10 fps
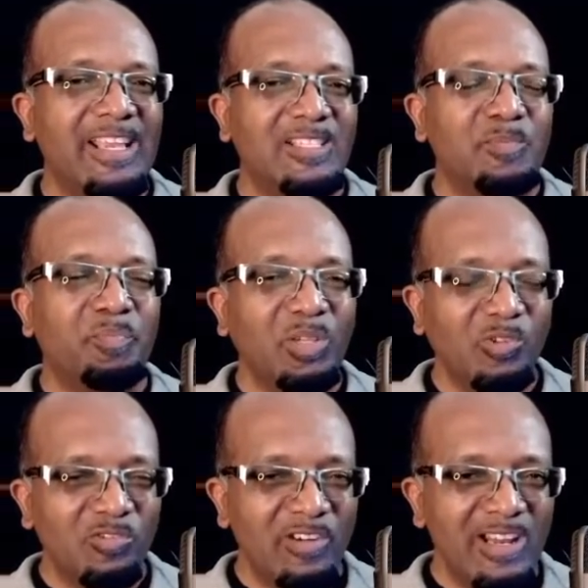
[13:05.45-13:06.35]
is
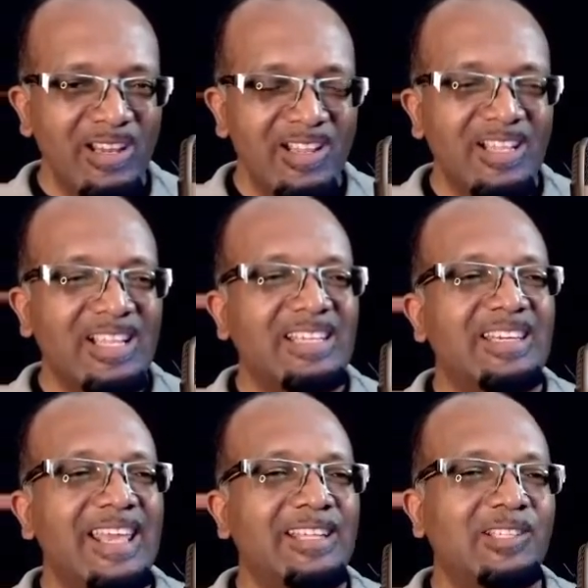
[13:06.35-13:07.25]
plural,
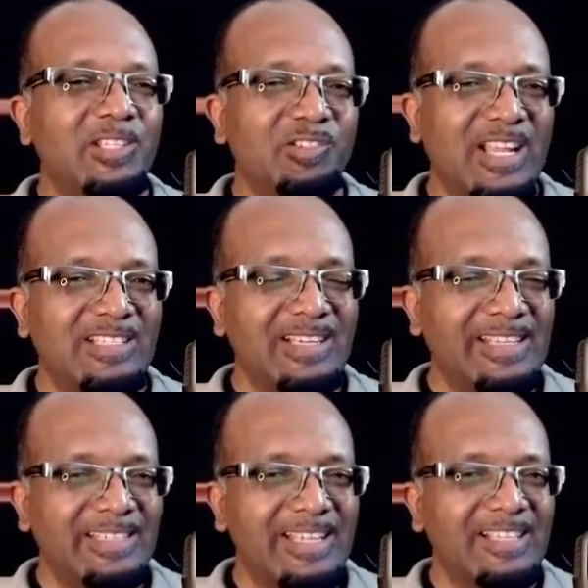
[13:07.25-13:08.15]
then it is
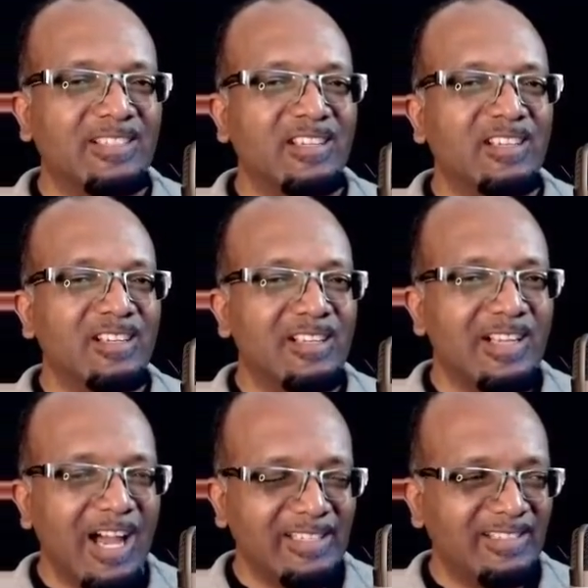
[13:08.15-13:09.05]
translated as
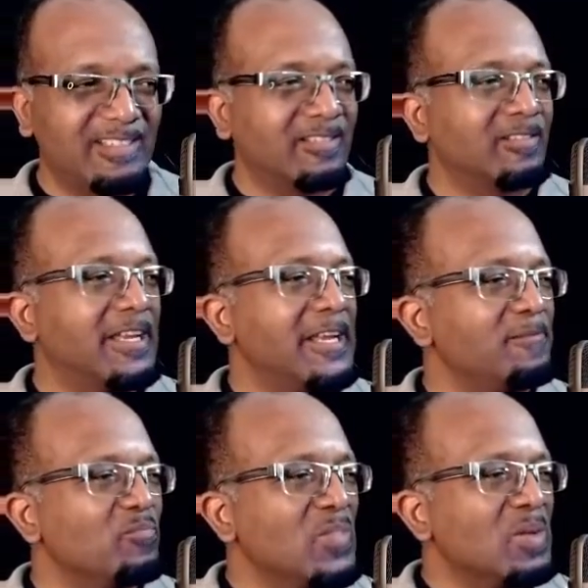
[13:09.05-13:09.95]
gods,
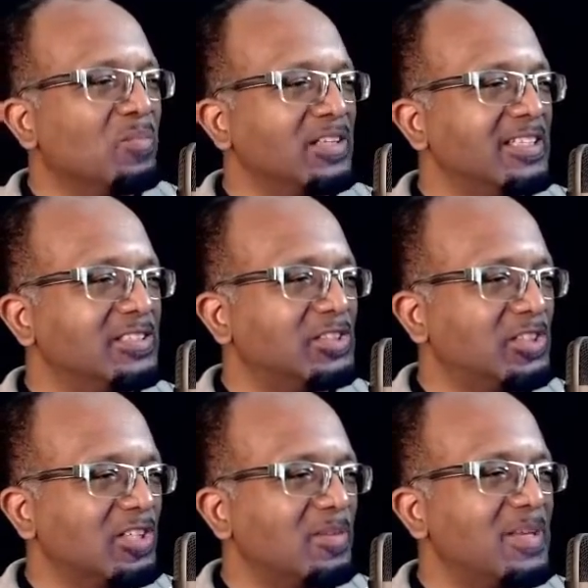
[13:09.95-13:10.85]
okay? But this
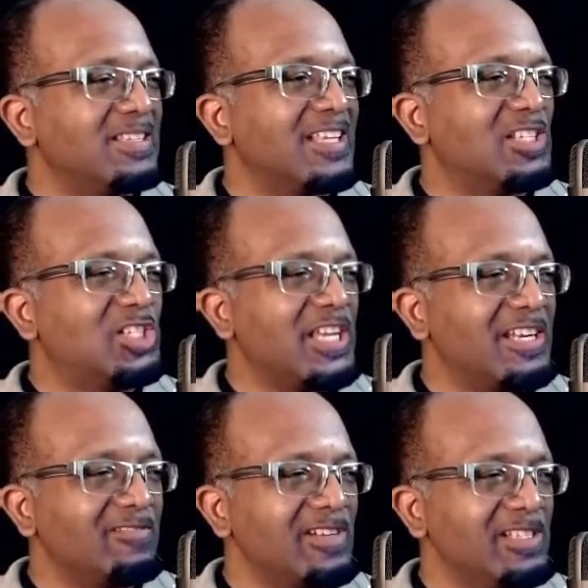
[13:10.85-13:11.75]
term is a
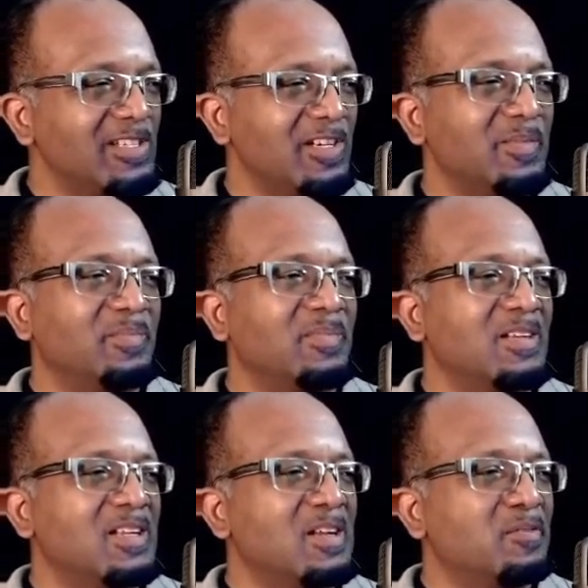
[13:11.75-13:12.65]
general term
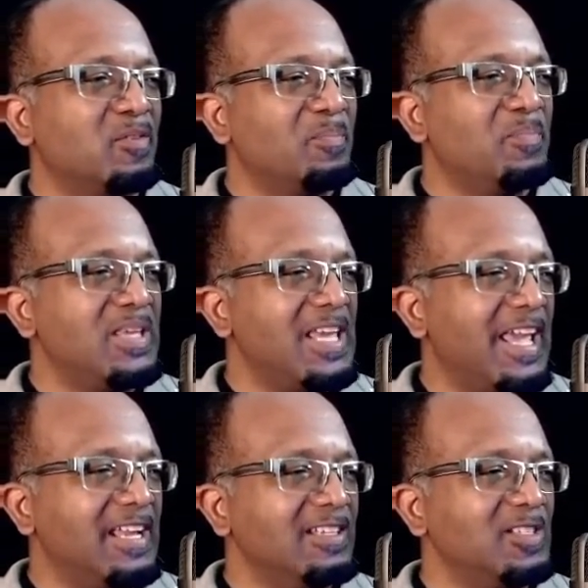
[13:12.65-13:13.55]
for
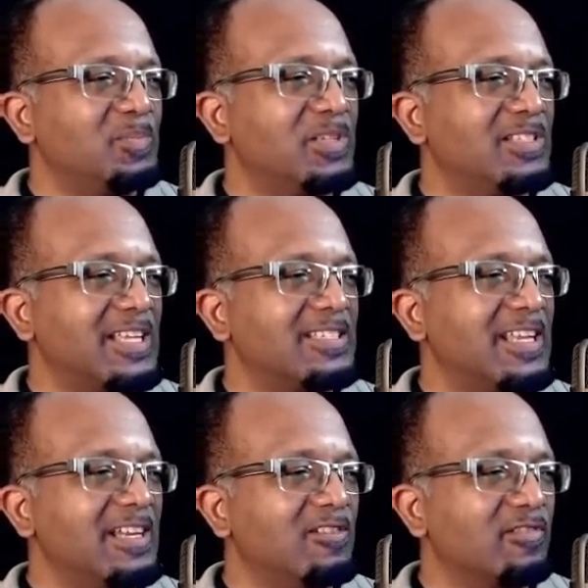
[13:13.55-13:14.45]
beings
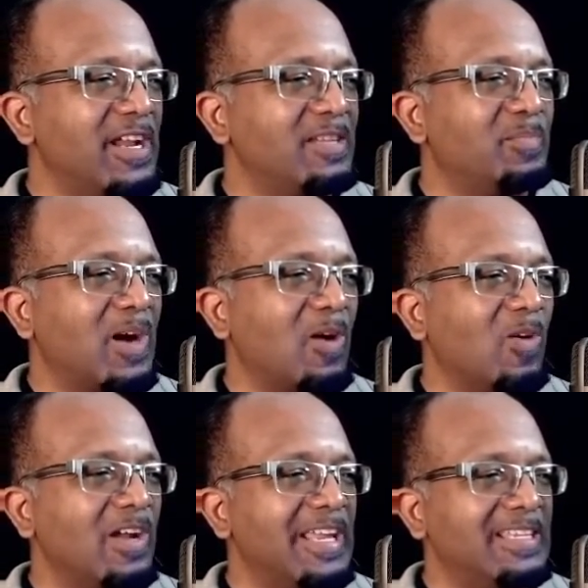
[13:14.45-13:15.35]
possessing great
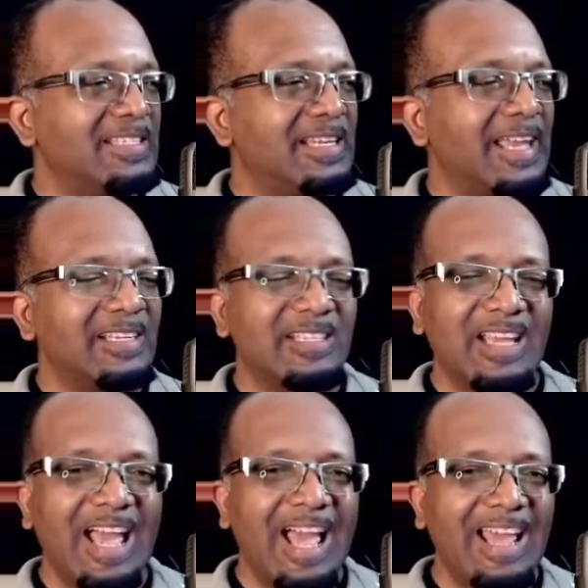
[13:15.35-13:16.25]
power, intellect,
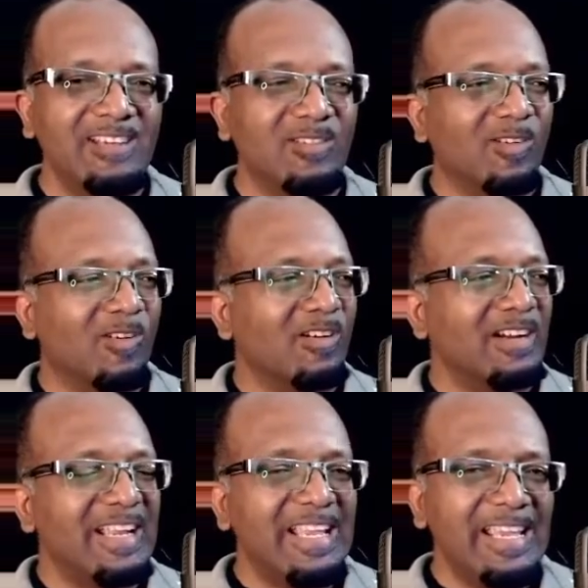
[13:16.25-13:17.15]
and
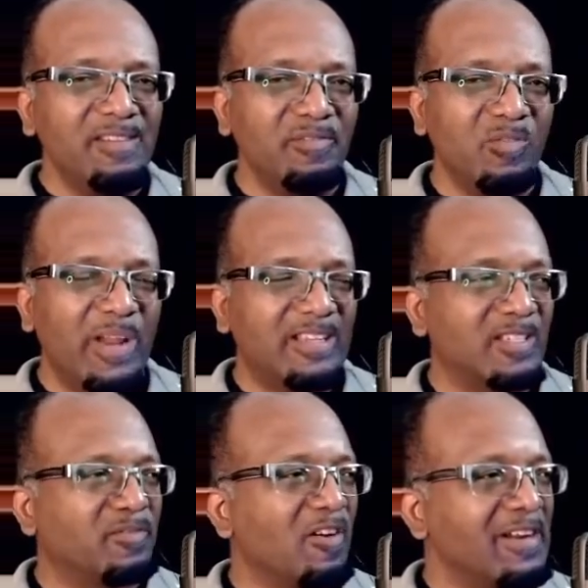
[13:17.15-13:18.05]
or
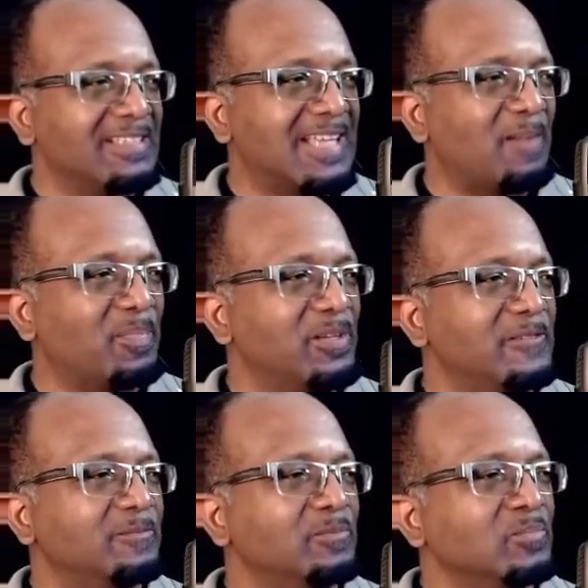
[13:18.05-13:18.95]
influence. For
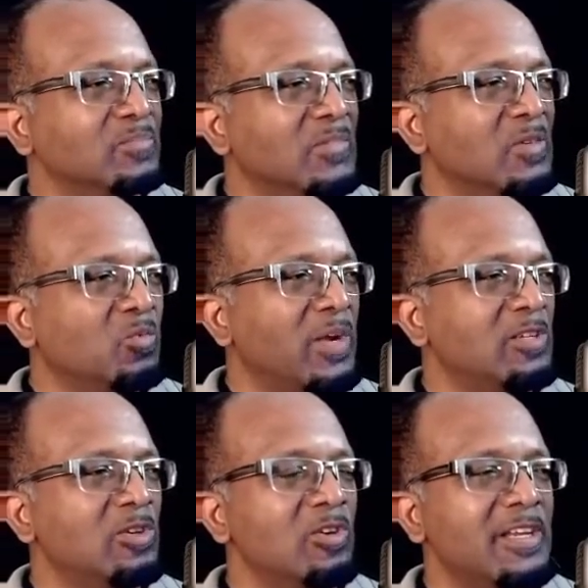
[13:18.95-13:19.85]
example,
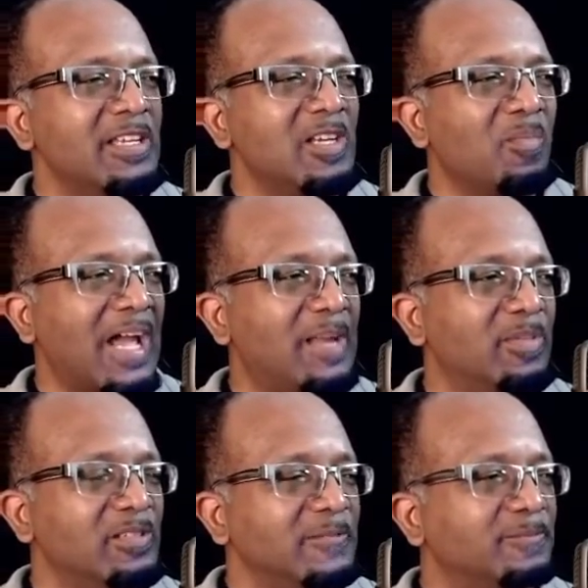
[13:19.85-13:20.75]
when you look in your
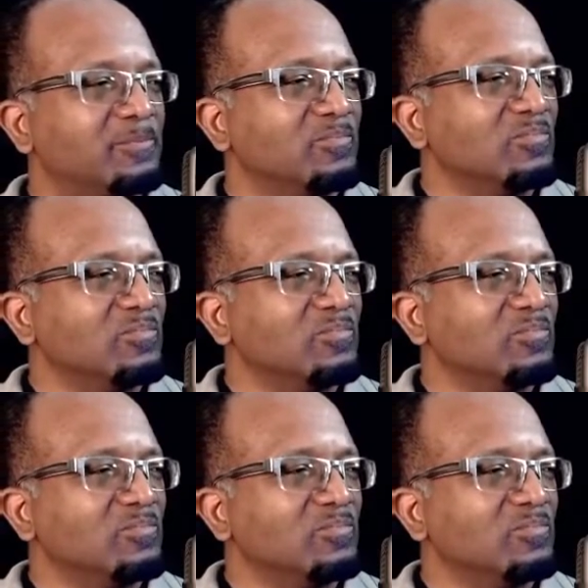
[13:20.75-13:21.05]
Bible,